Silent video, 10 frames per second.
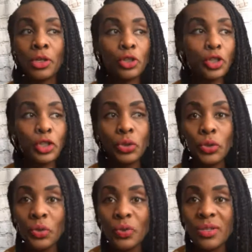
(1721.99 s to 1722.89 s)

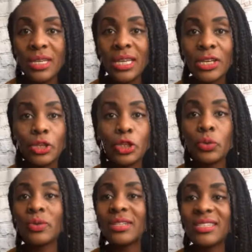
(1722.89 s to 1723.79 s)
Choose
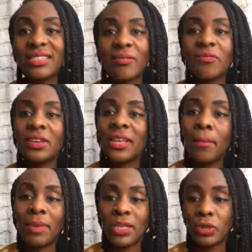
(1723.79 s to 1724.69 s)
something
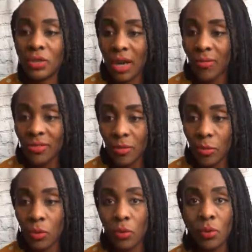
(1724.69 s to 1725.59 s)
that makes you
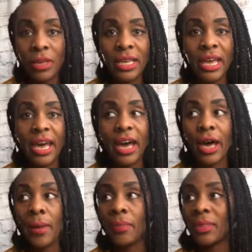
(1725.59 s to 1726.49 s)
comfortable.
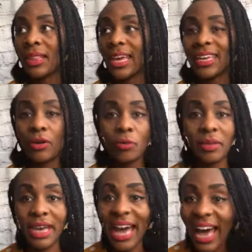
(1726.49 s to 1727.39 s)
Like it could
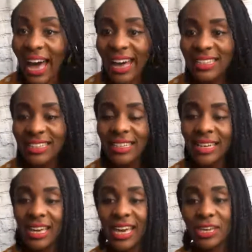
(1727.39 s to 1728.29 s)
be a hat.
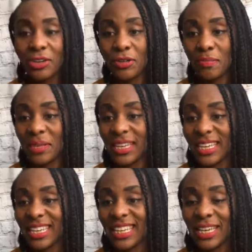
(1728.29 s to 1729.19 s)
It could
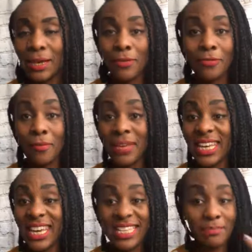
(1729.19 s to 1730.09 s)
be, for
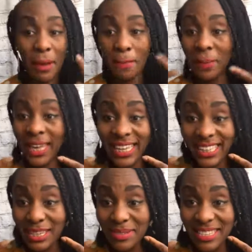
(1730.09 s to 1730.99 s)
me, it's my pink
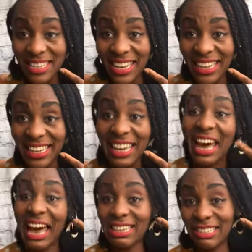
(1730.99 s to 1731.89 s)
lipstick.
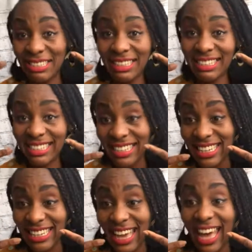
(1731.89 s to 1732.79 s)
As you can
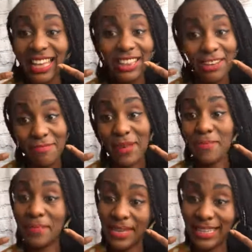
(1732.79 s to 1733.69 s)
see, I love
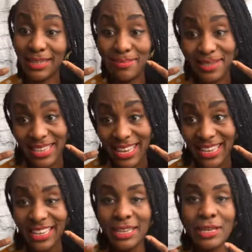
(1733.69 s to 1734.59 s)
my pink
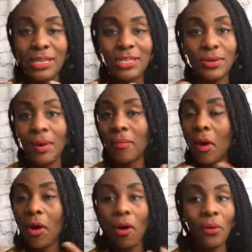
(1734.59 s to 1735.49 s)
lipstick. So I'm
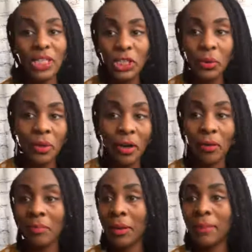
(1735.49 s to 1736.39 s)
always showing up
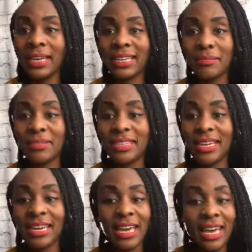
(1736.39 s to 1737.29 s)
with my pink
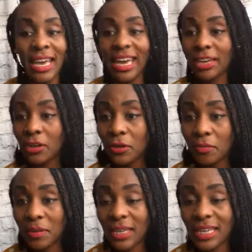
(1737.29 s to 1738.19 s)
lipstick. It
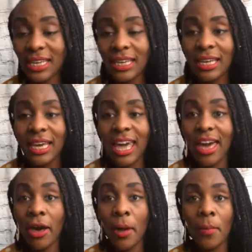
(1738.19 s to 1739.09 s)
could be
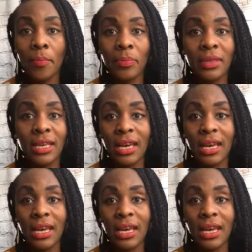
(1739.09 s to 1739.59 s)
a